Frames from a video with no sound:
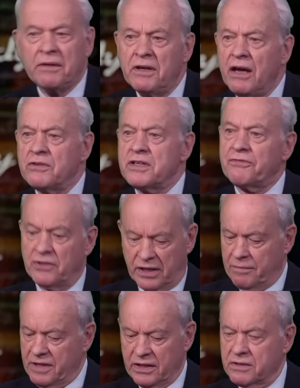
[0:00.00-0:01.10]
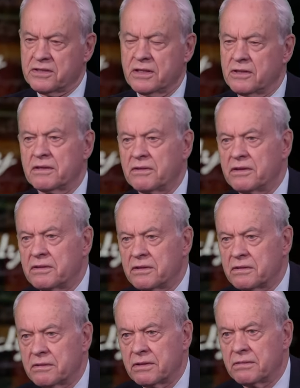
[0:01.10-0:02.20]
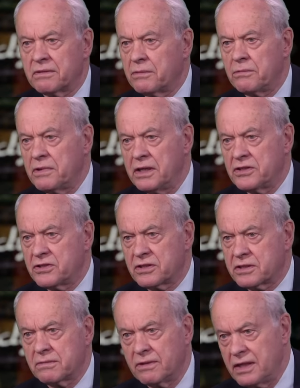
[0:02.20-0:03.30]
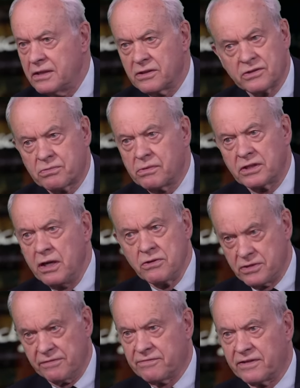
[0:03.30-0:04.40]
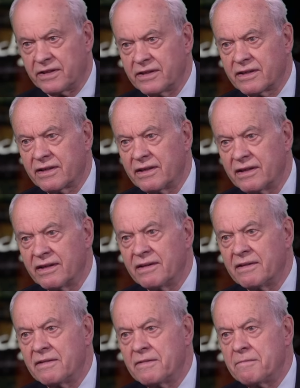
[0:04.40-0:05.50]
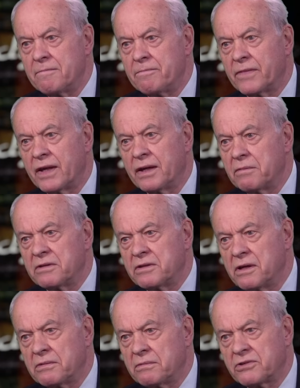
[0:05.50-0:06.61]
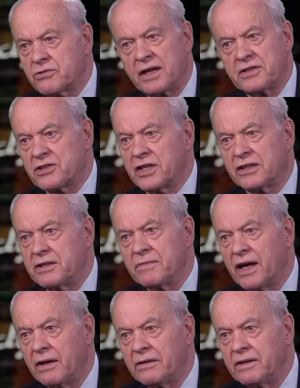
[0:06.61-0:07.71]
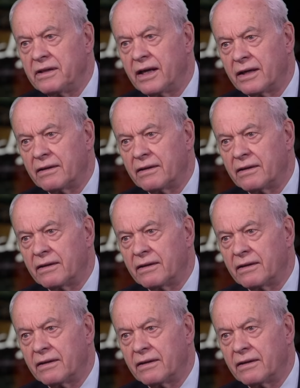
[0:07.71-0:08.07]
they were no was different. I mean, the the, the the the religious leaders were no yeah. different. Yeah. Mm. They would uh, tried to shut him down, didn't they?